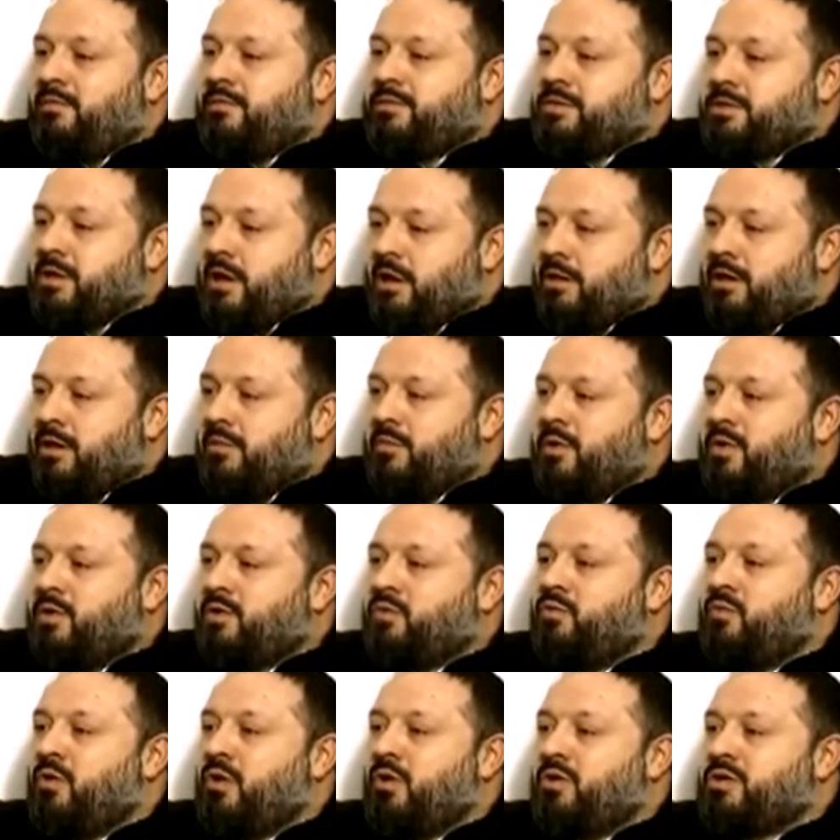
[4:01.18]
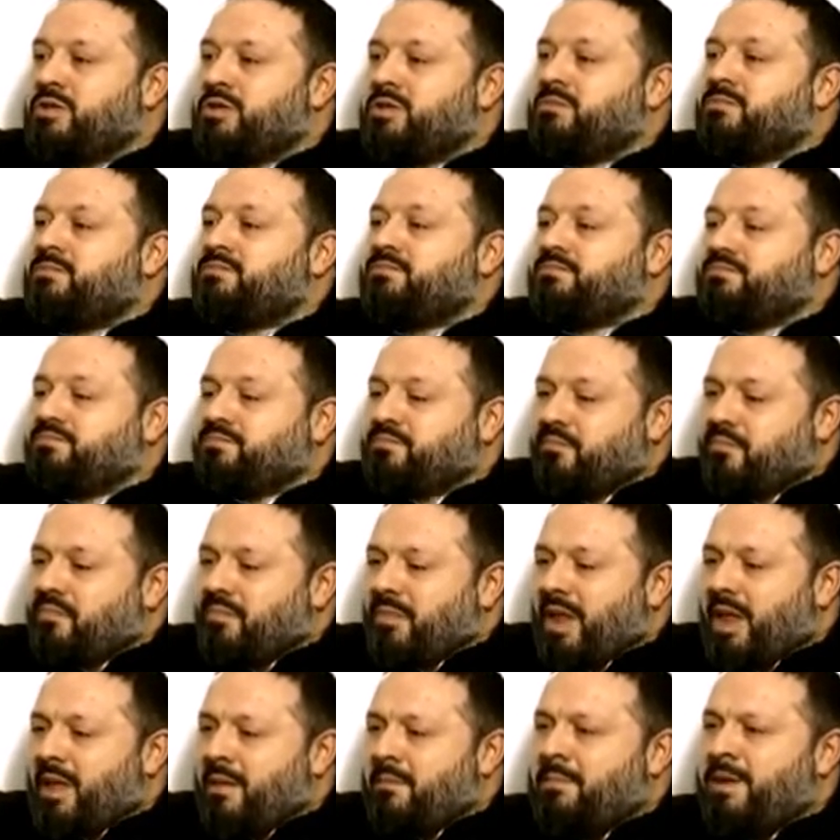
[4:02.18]
of Solomon was
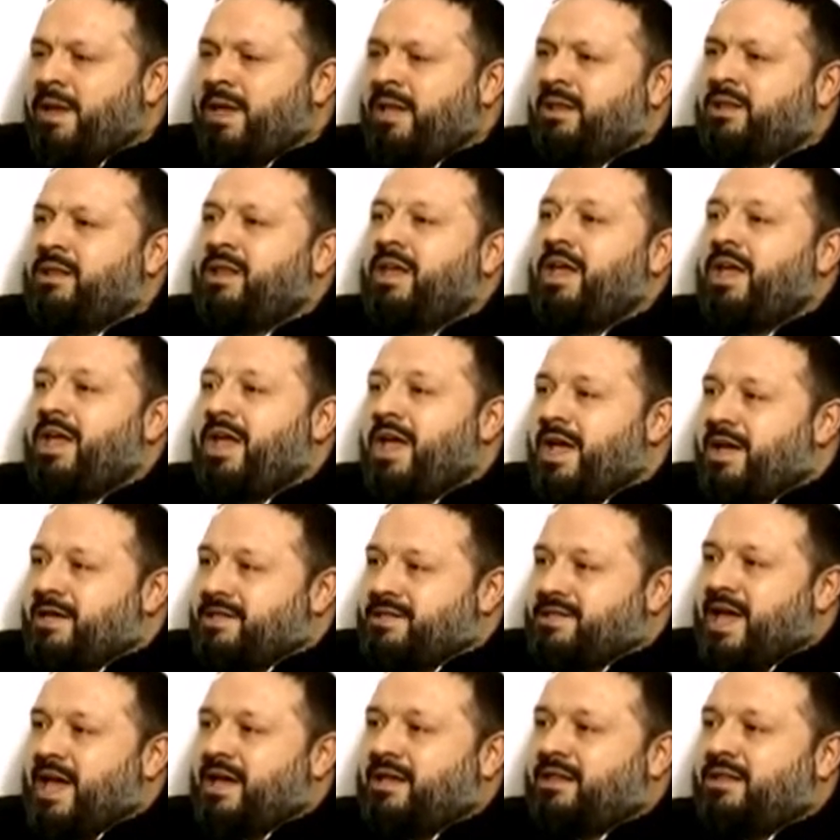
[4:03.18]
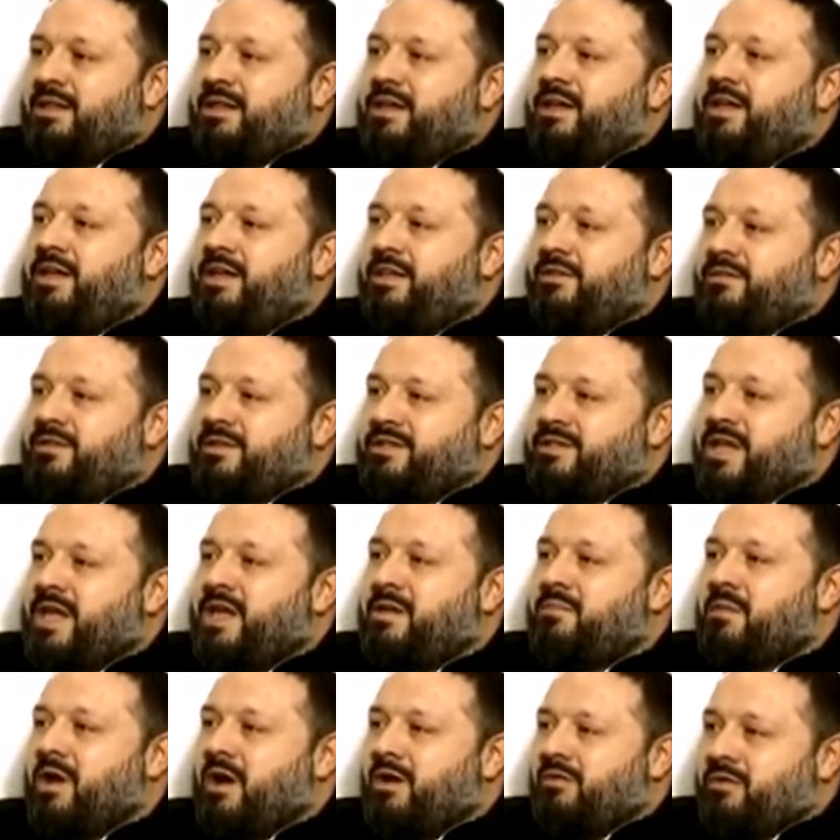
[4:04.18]
built exactly in the
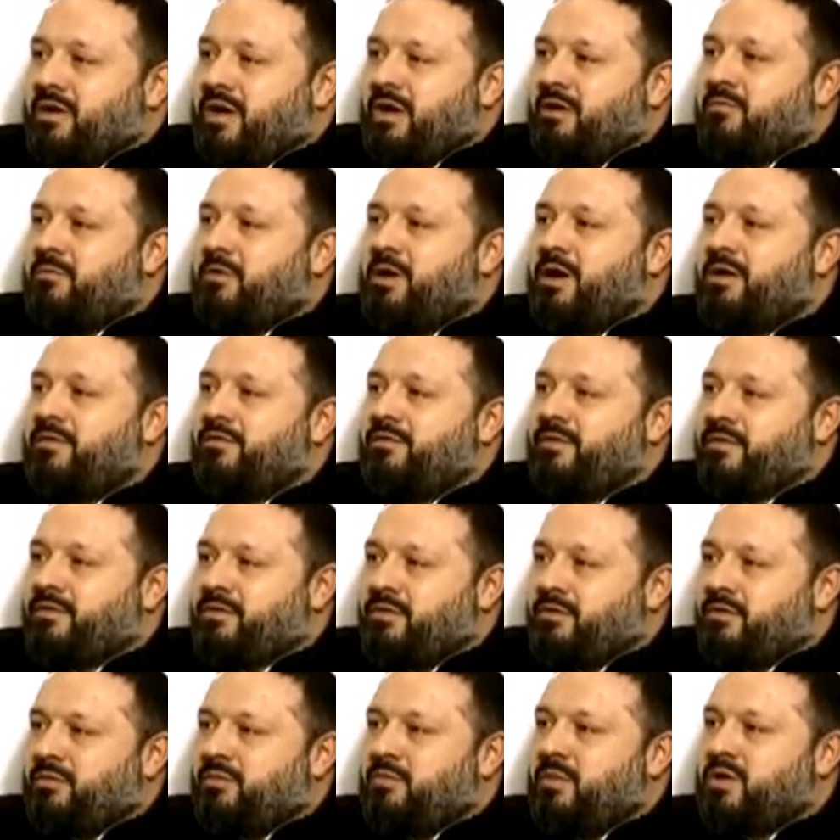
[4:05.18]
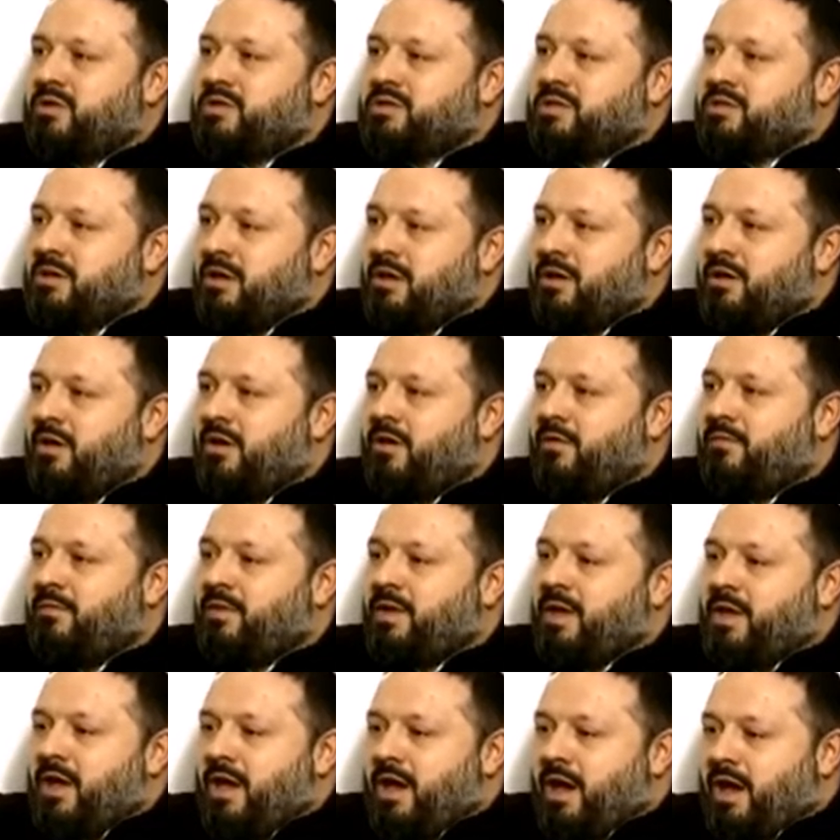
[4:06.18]
same area where the two mosques
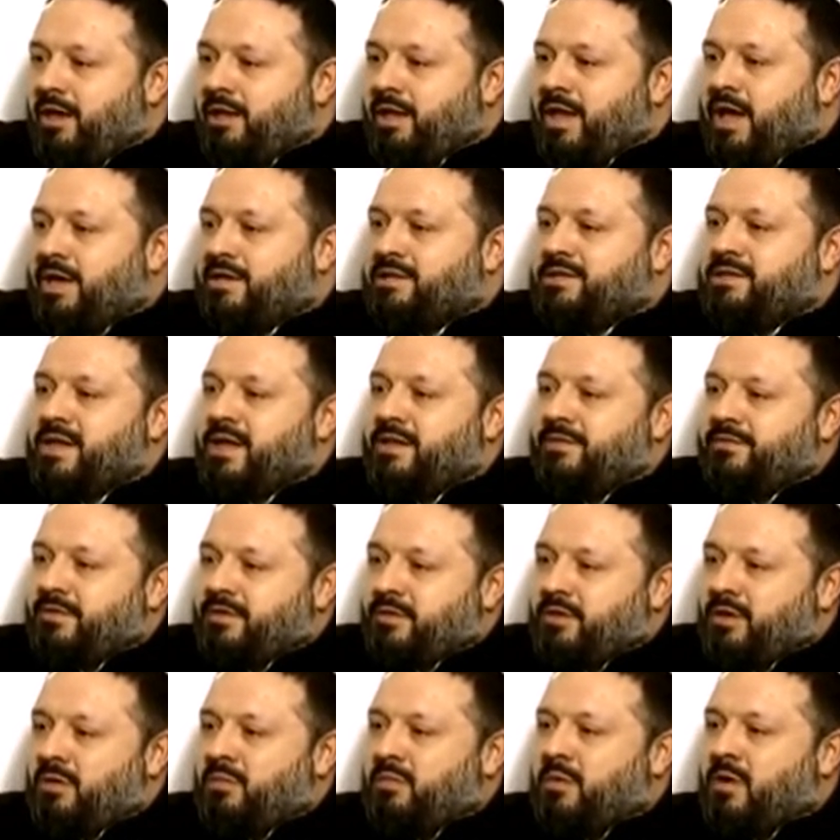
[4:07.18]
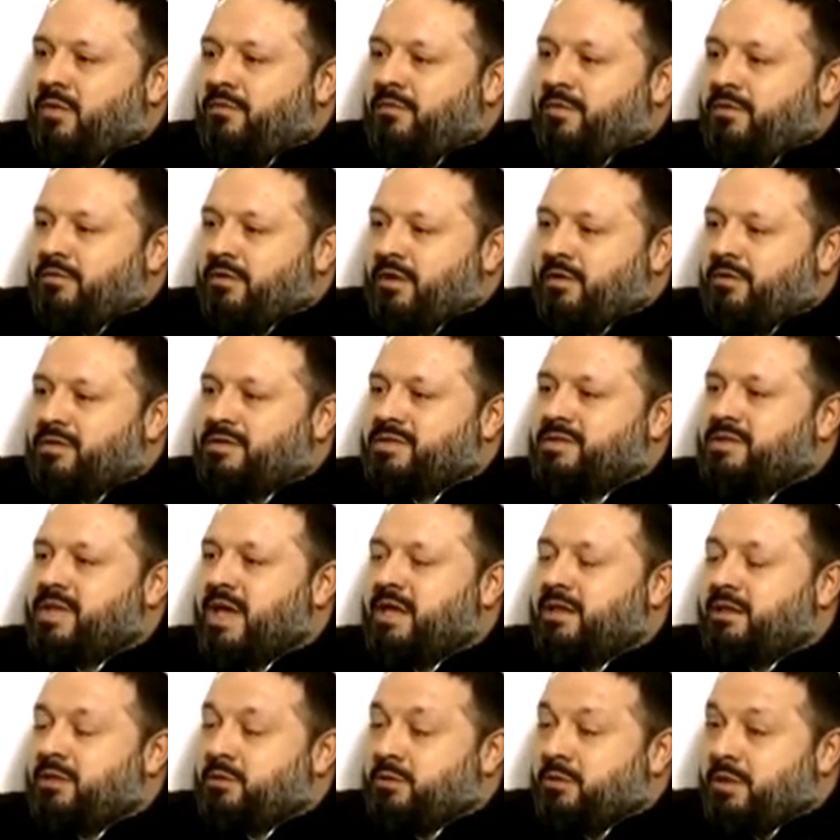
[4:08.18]
of Al-Aqsa and the Dome of the Rock
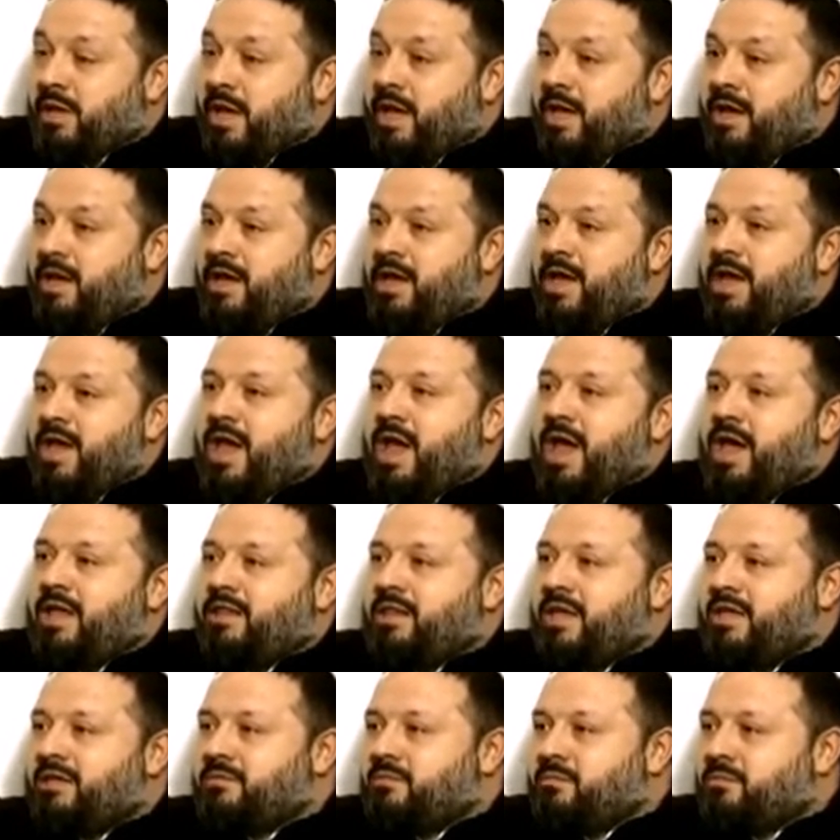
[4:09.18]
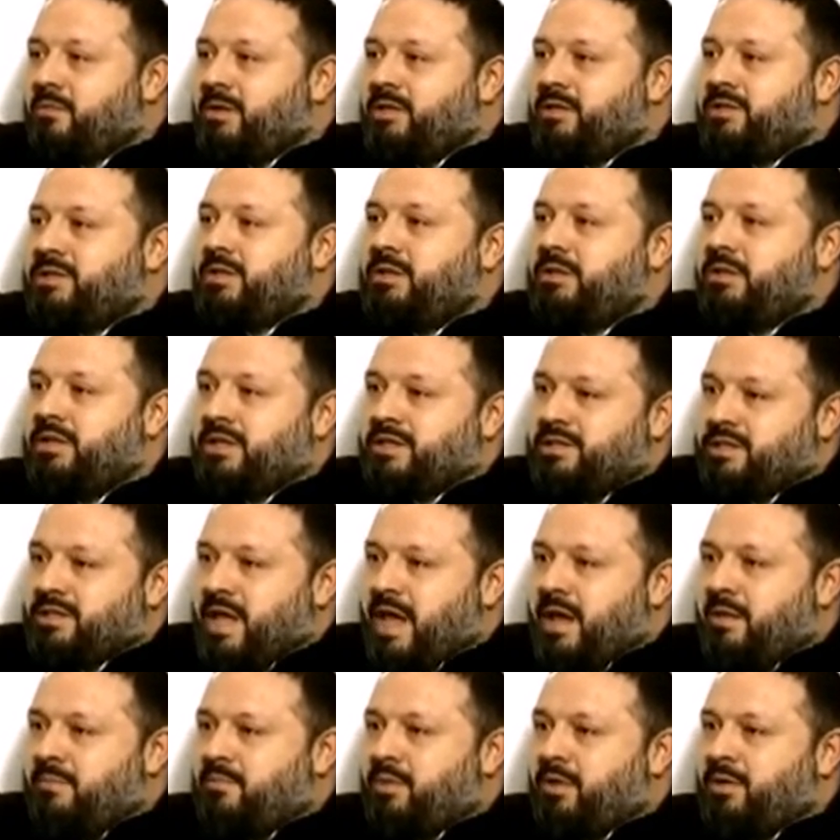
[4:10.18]
stand today, and that this
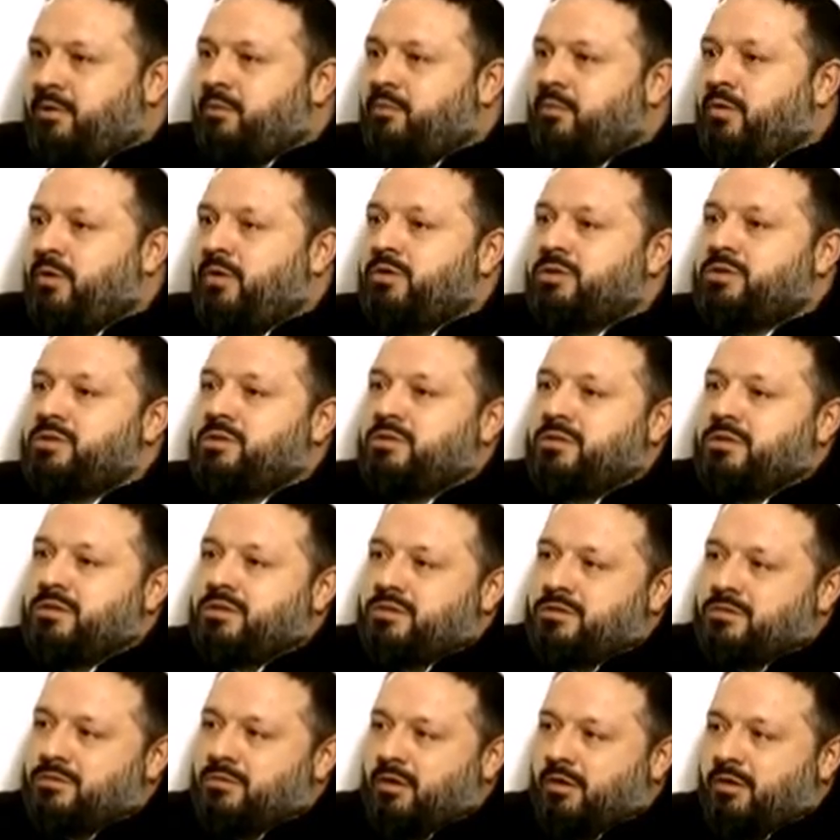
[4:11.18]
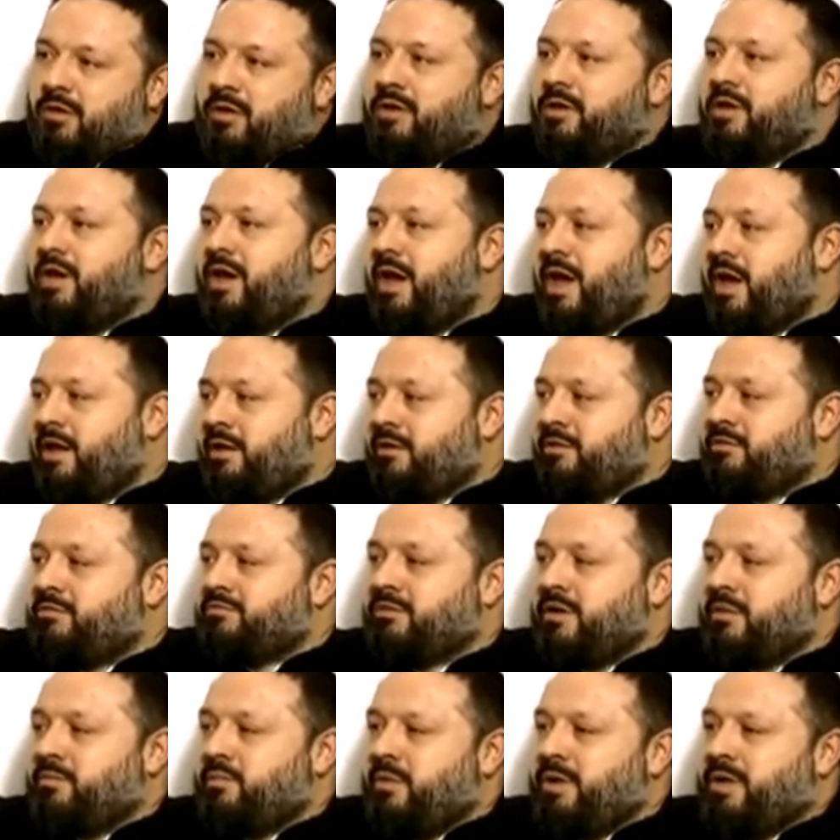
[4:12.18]
temple was destroyed and
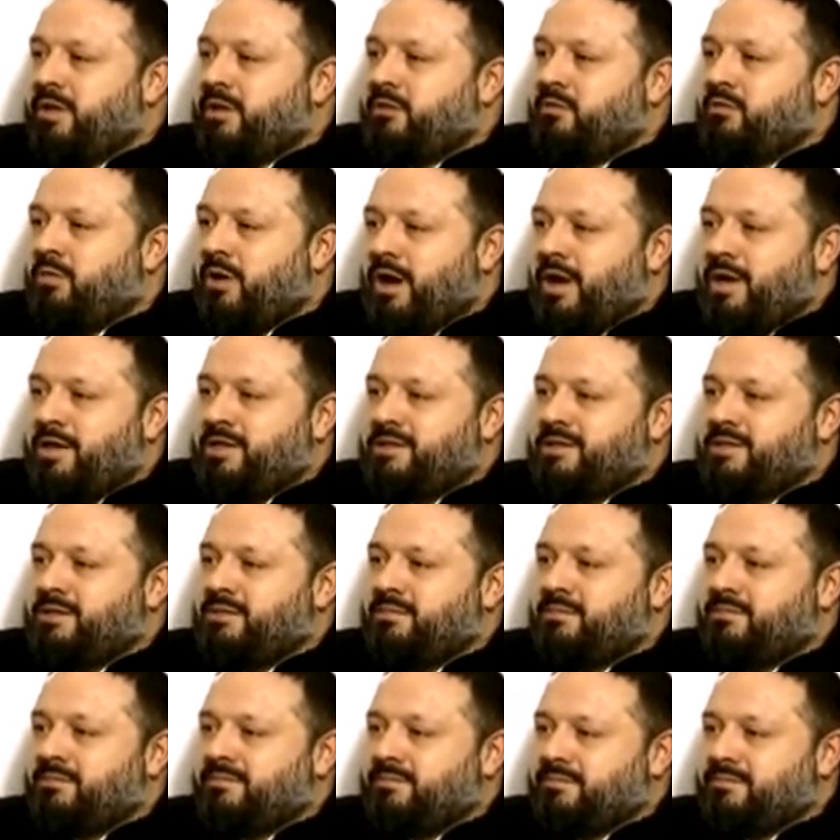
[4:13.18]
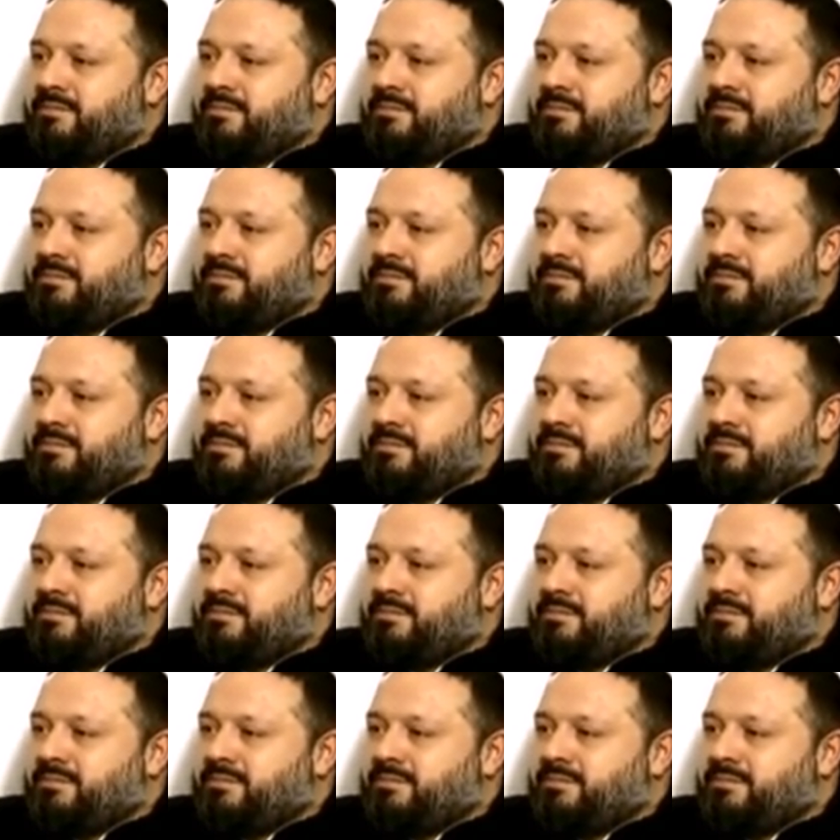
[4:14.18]
rebuilt twice.